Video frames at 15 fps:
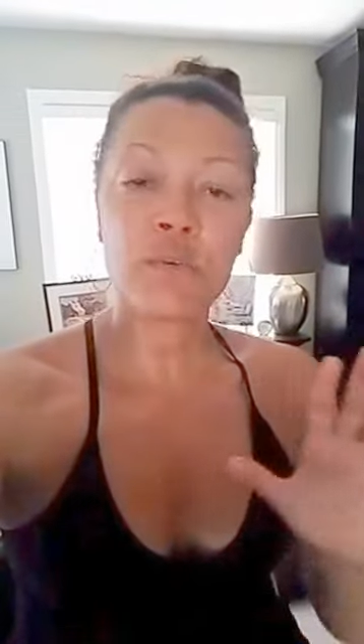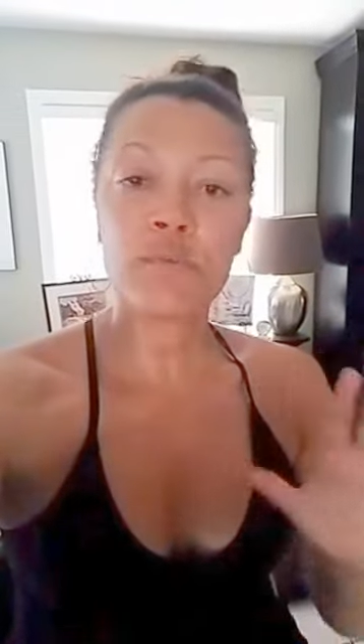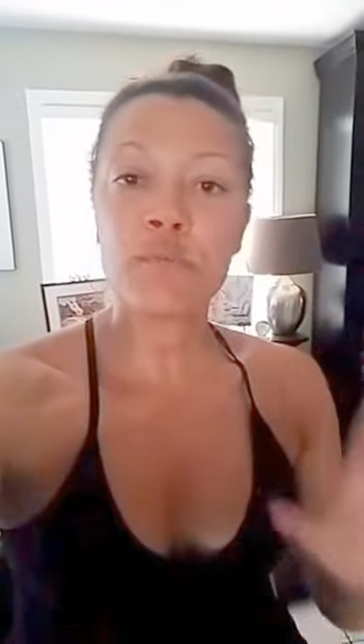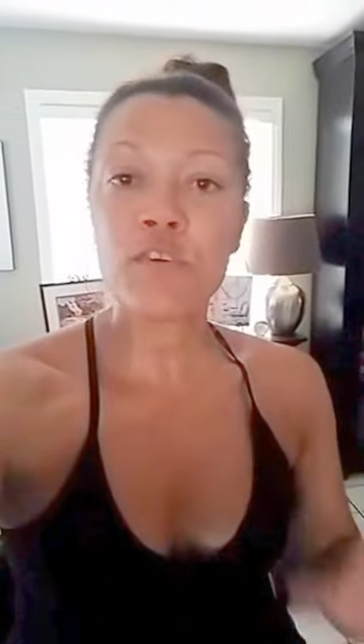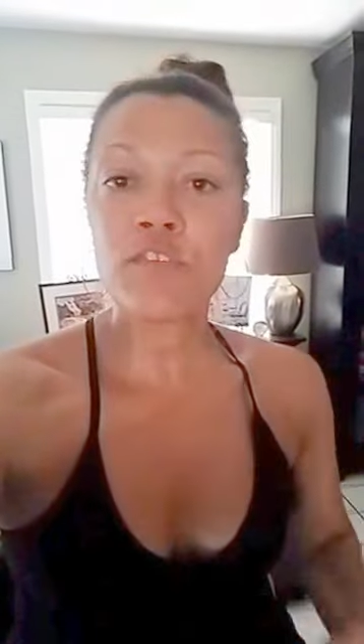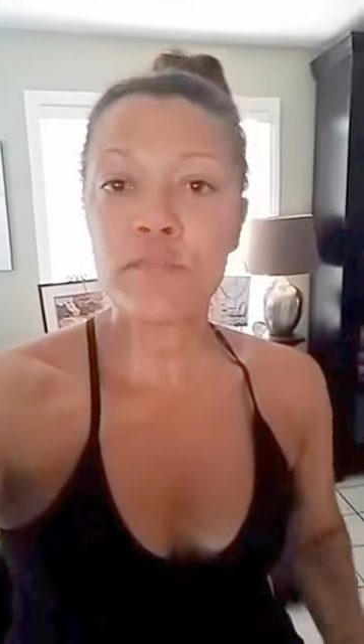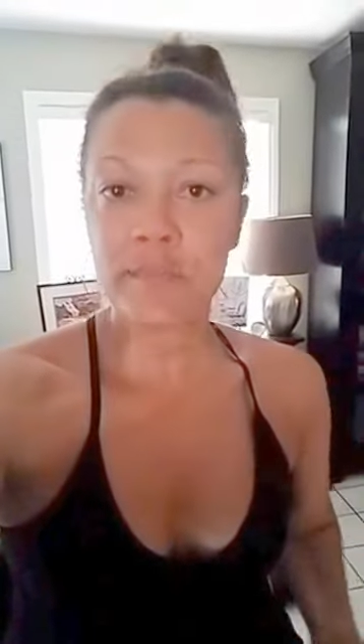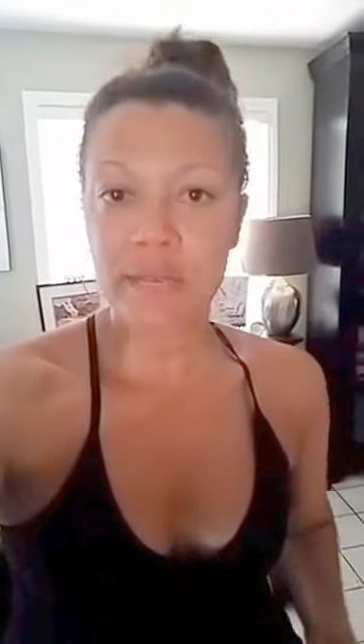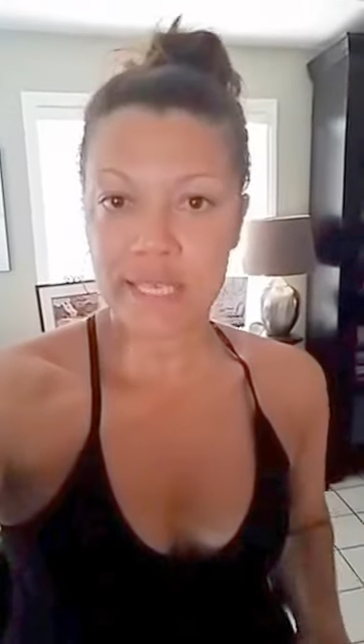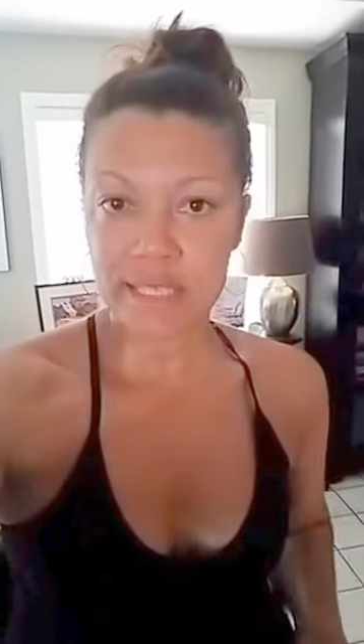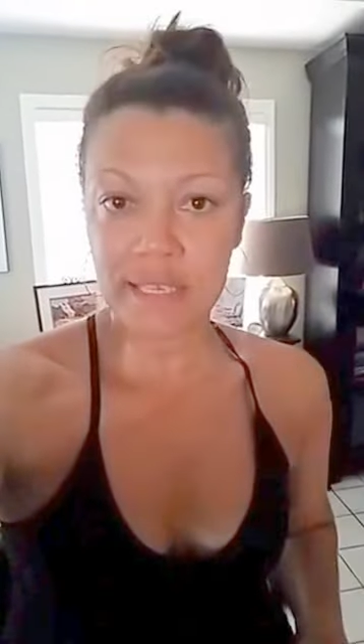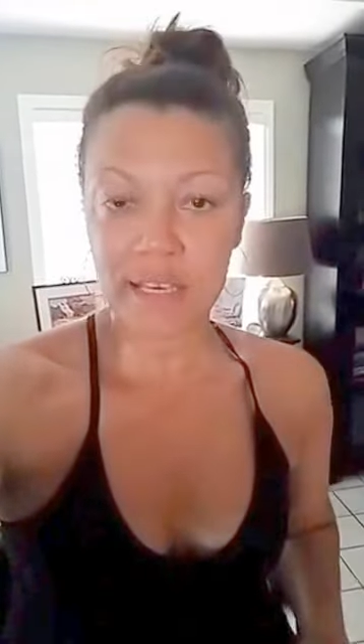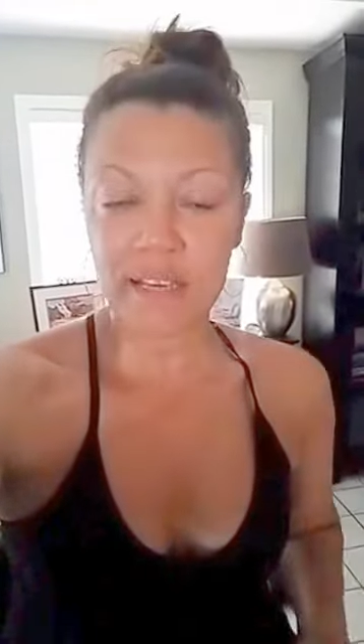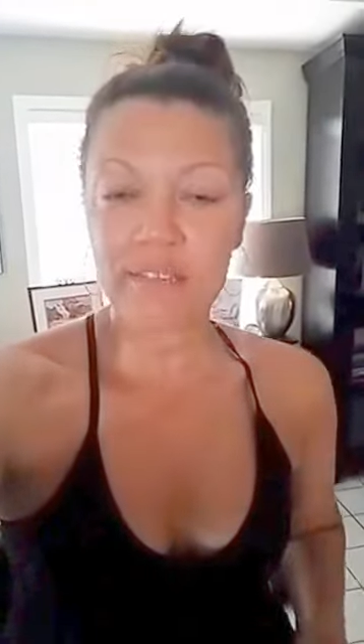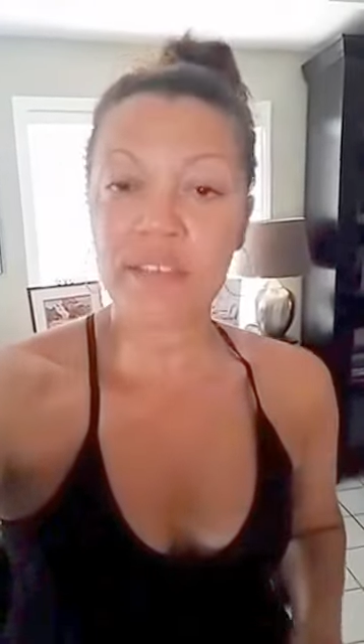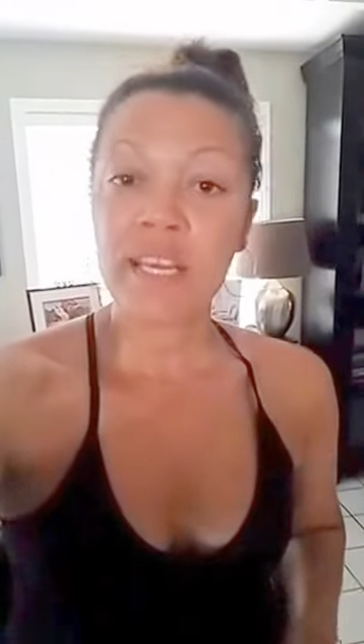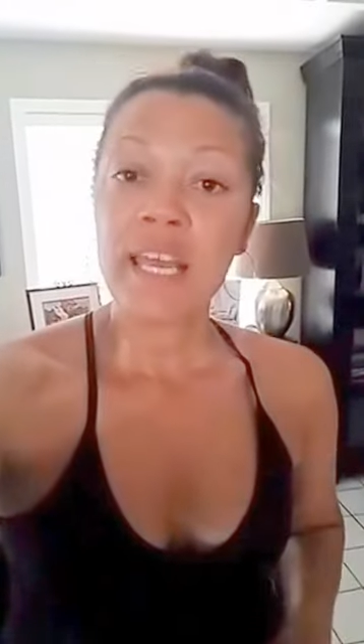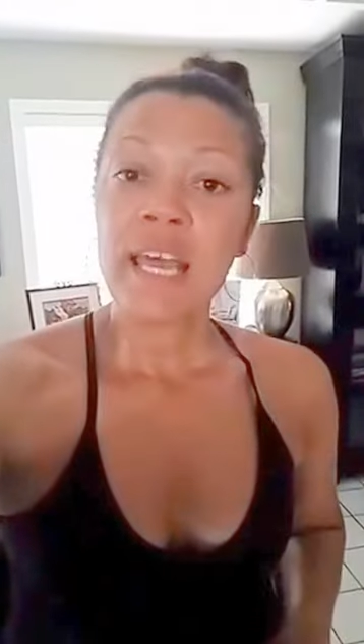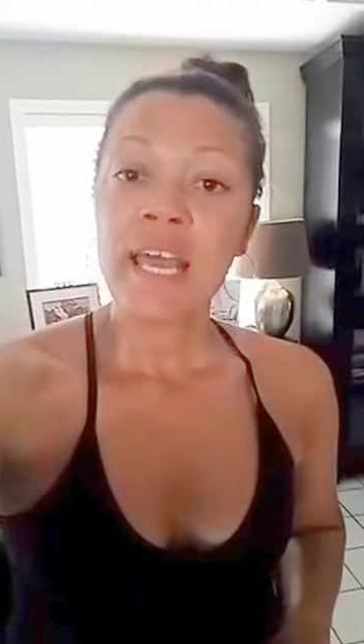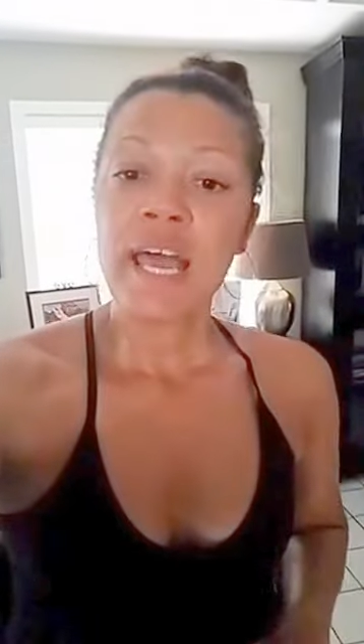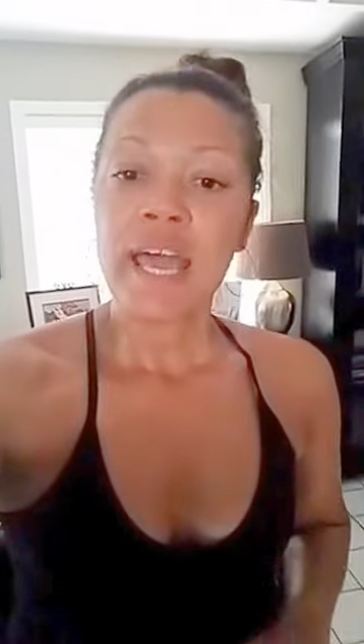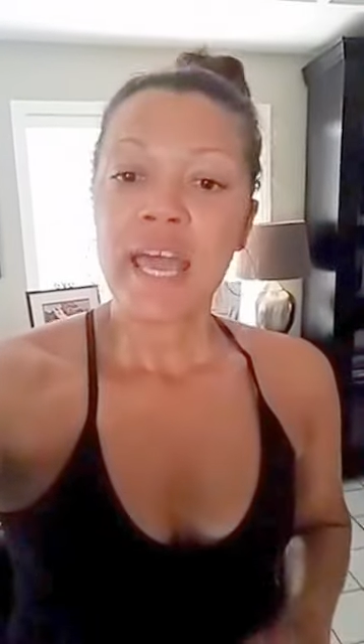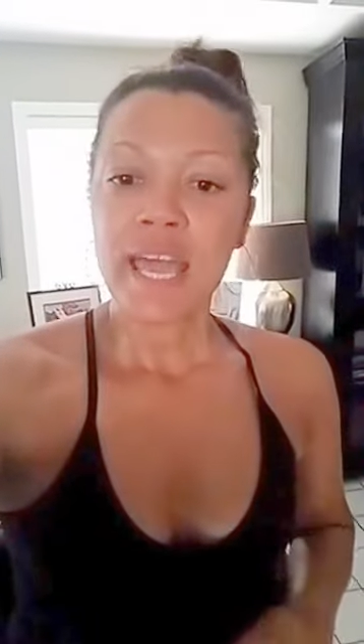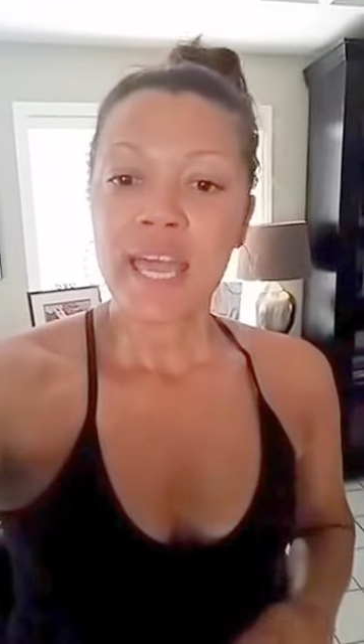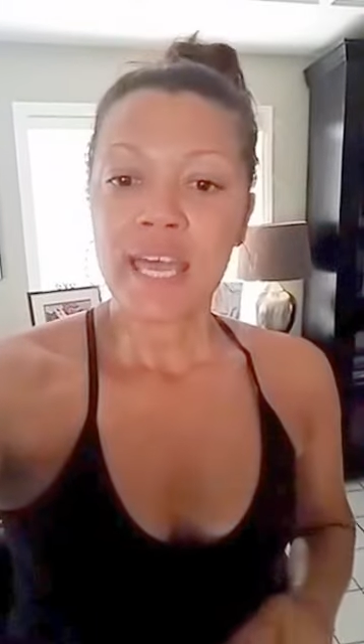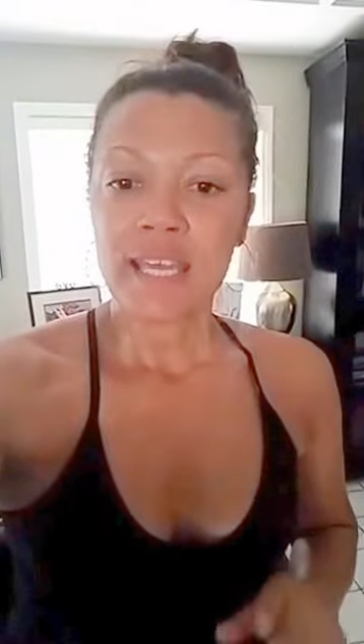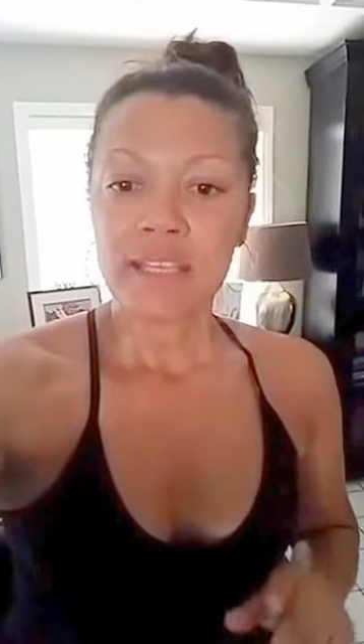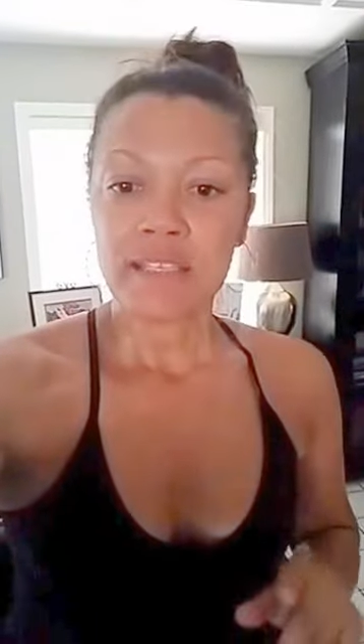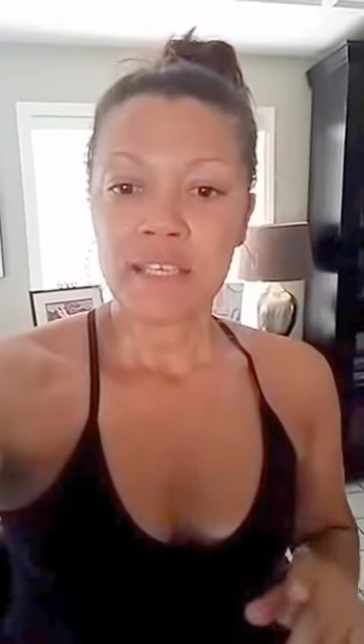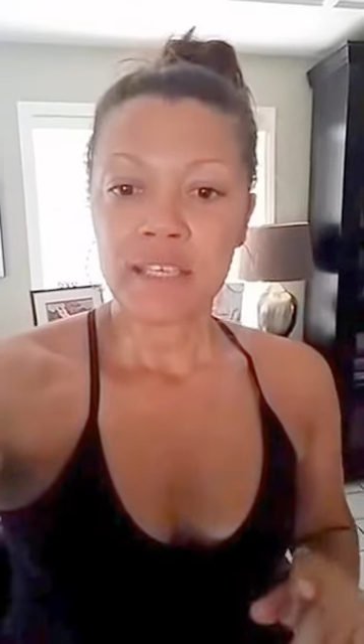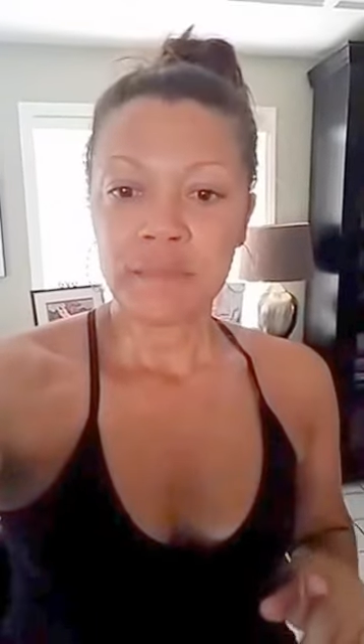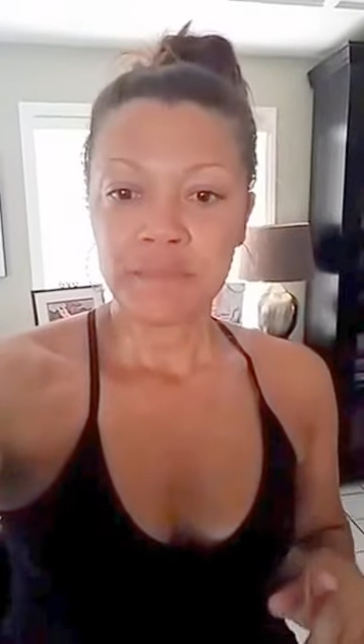remove myself. And